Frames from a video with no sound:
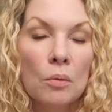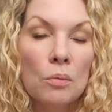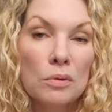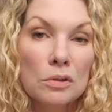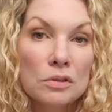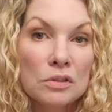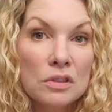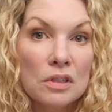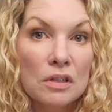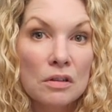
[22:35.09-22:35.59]
I
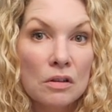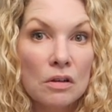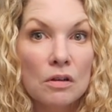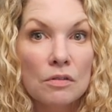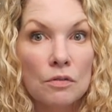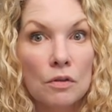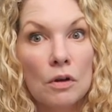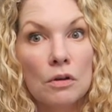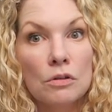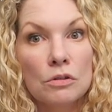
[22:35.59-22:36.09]
will say a lot
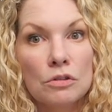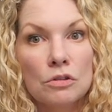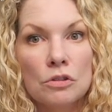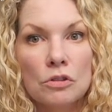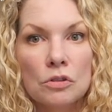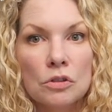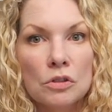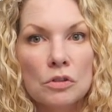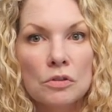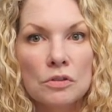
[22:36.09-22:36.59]
of vloggers
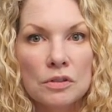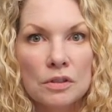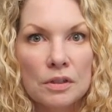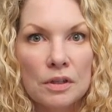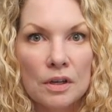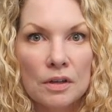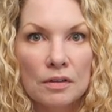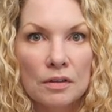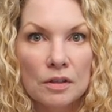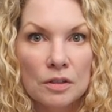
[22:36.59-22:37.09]
do use
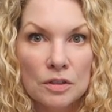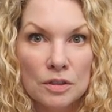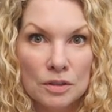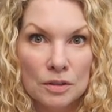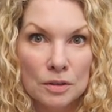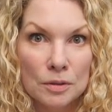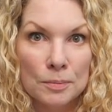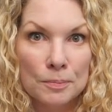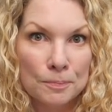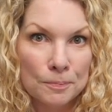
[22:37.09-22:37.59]
it. I think it's
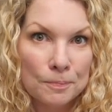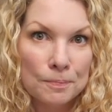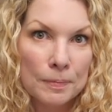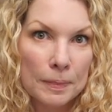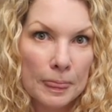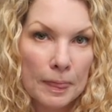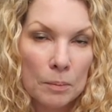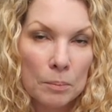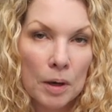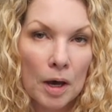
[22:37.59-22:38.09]
a
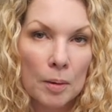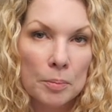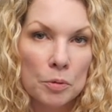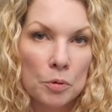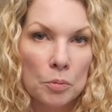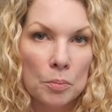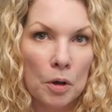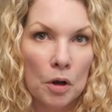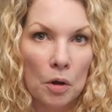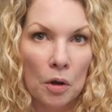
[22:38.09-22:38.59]

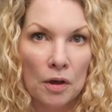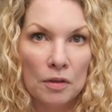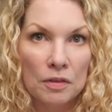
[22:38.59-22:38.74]
popular model.